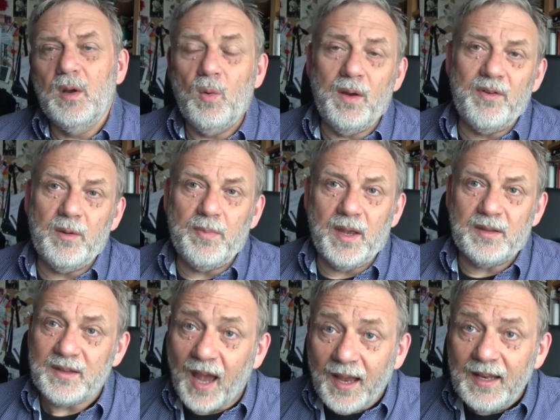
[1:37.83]
Whether it be
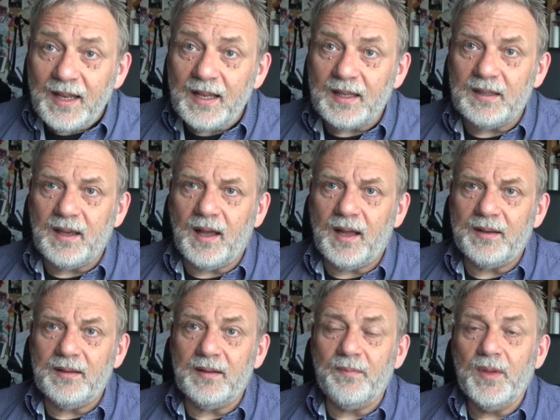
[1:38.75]
a tiny little
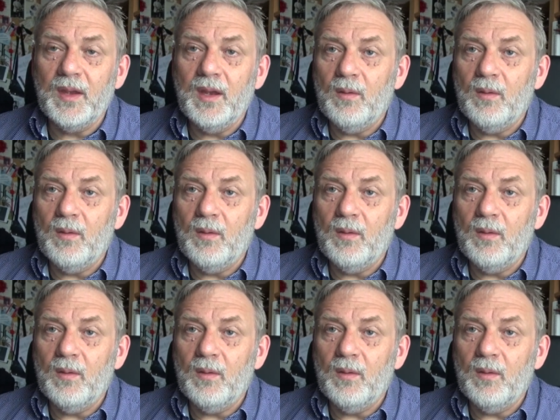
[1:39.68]
garden